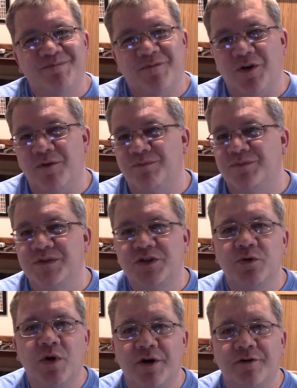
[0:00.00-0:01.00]
from
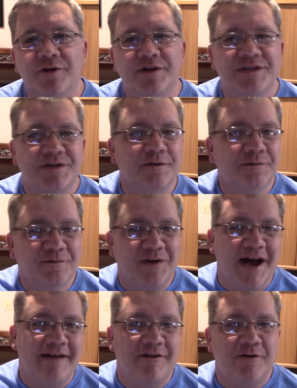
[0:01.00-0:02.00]
$200 to
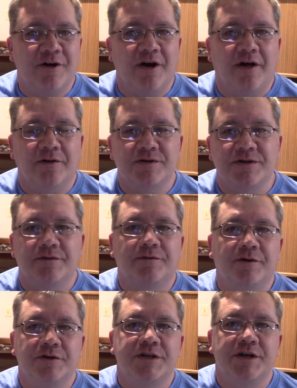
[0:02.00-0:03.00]
$500 the
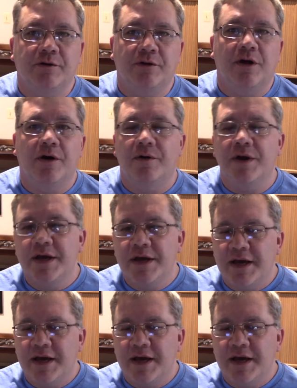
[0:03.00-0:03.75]
first year alone.